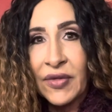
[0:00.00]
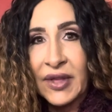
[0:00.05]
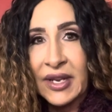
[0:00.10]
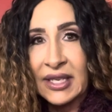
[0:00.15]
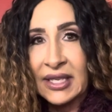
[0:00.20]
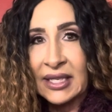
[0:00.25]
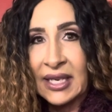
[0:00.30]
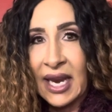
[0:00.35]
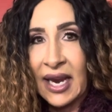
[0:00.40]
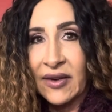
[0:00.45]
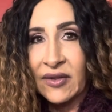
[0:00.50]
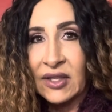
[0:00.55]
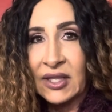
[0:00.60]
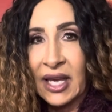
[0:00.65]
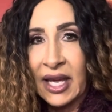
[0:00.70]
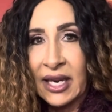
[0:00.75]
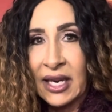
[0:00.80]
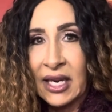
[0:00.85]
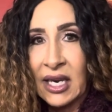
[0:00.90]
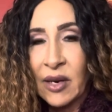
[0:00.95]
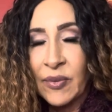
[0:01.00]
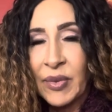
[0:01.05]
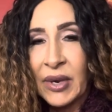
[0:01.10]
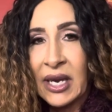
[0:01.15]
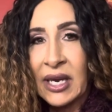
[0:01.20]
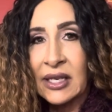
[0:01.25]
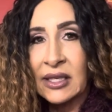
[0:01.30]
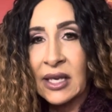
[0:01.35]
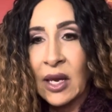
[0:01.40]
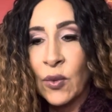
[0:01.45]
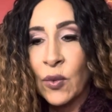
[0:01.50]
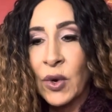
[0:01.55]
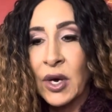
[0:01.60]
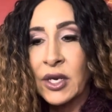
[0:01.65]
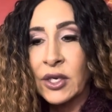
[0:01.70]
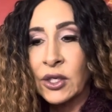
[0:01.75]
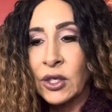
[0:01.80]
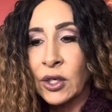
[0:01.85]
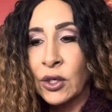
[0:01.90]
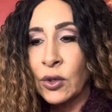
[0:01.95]
this day of setting it because I want
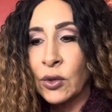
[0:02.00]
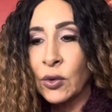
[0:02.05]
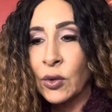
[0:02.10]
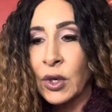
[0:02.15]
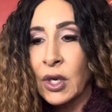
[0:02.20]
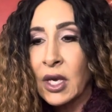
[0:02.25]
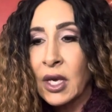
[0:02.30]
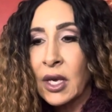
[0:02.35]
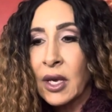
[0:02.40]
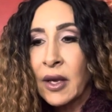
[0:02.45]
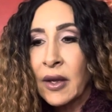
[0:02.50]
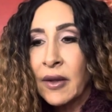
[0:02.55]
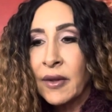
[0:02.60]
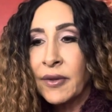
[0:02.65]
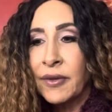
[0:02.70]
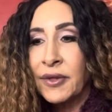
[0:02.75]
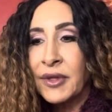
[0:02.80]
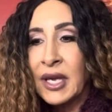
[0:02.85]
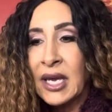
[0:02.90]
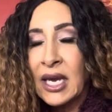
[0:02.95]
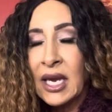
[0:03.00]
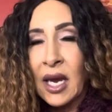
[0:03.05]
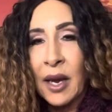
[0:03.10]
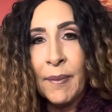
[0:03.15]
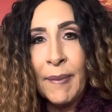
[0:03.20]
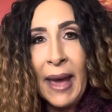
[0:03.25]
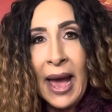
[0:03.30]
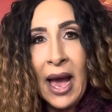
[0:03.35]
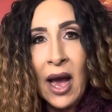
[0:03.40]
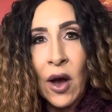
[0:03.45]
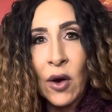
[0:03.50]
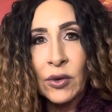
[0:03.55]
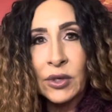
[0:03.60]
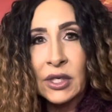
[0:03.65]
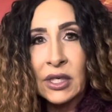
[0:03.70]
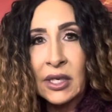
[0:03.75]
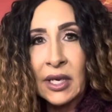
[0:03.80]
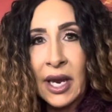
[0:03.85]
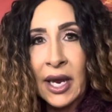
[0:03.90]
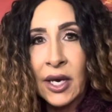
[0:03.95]
to think about
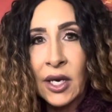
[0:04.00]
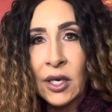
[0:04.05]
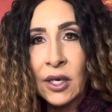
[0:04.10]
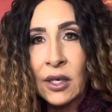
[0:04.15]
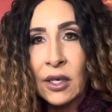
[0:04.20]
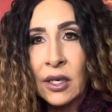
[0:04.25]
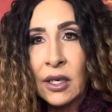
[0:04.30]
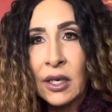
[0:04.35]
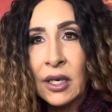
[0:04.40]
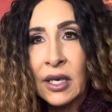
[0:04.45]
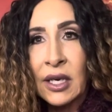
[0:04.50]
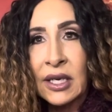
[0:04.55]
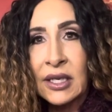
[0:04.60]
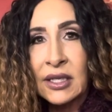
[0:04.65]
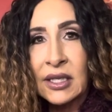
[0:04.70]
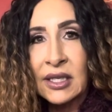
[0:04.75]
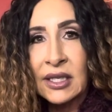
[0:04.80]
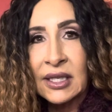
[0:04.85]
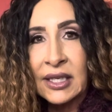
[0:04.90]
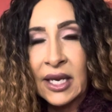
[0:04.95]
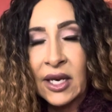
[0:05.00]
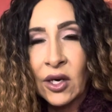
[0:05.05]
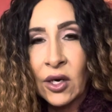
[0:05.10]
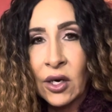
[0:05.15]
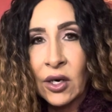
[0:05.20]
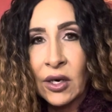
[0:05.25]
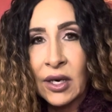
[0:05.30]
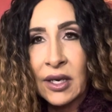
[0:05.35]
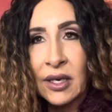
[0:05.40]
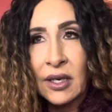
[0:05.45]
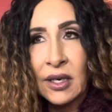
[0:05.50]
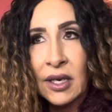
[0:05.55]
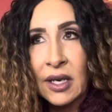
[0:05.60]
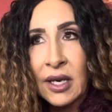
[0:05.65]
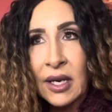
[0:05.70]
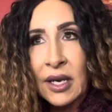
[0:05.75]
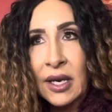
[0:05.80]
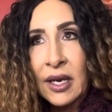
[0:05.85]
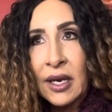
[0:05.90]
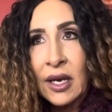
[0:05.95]
and consider and
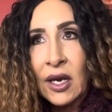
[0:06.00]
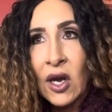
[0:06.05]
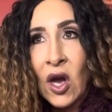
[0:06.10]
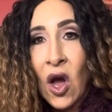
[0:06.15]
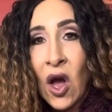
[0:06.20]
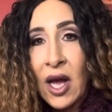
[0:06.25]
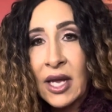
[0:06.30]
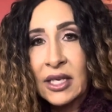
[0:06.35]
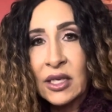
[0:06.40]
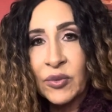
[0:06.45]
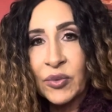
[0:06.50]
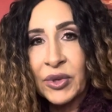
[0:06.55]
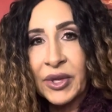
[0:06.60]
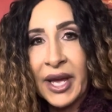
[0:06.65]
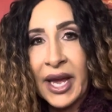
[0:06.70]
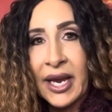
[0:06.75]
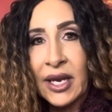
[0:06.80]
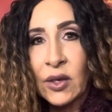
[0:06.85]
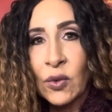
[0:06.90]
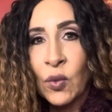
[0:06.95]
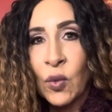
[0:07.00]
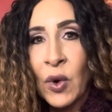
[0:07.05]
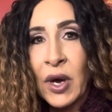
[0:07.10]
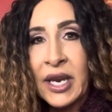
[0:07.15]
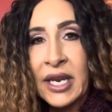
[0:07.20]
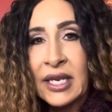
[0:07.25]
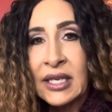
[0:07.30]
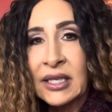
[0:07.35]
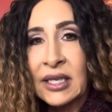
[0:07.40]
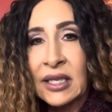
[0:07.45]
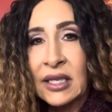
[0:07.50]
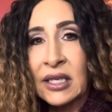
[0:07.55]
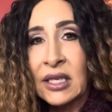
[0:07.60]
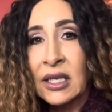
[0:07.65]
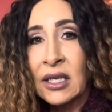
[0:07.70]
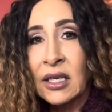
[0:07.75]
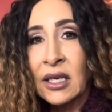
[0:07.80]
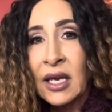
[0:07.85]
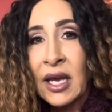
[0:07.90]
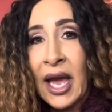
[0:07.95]
contemplate what is it
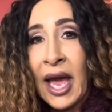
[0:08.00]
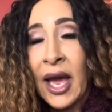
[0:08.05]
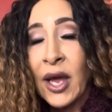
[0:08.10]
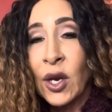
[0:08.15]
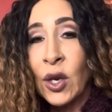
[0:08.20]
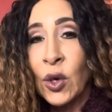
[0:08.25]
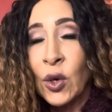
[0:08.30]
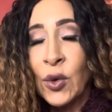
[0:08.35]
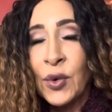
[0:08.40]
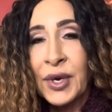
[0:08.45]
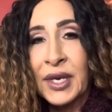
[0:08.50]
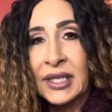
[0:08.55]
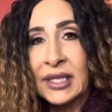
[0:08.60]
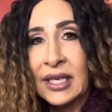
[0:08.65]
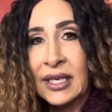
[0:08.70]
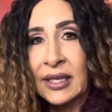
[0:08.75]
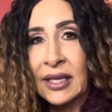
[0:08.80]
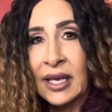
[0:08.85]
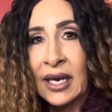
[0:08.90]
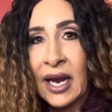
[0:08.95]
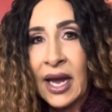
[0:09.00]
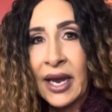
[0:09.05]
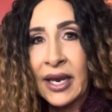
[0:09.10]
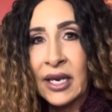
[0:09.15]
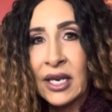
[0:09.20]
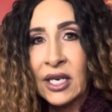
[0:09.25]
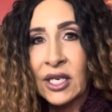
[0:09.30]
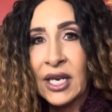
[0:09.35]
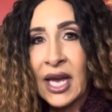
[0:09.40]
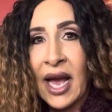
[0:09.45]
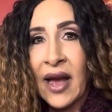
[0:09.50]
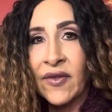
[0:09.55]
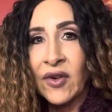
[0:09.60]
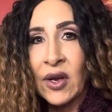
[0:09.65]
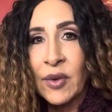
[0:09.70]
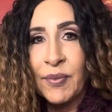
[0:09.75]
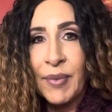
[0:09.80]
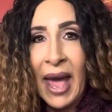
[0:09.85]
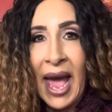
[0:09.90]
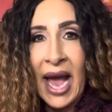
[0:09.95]
and who is it that I need to have
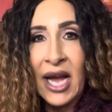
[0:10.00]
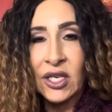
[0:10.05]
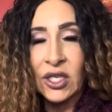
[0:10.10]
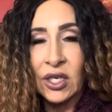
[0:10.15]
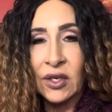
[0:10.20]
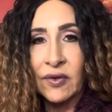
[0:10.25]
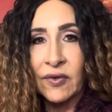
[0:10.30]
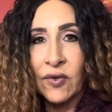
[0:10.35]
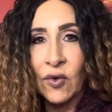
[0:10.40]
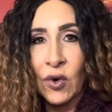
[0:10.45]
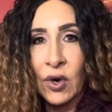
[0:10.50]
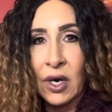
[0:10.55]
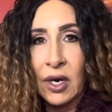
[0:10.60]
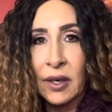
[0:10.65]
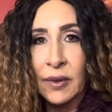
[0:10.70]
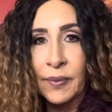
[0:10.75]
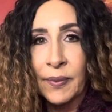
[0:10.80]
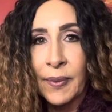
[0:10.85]
compassion for.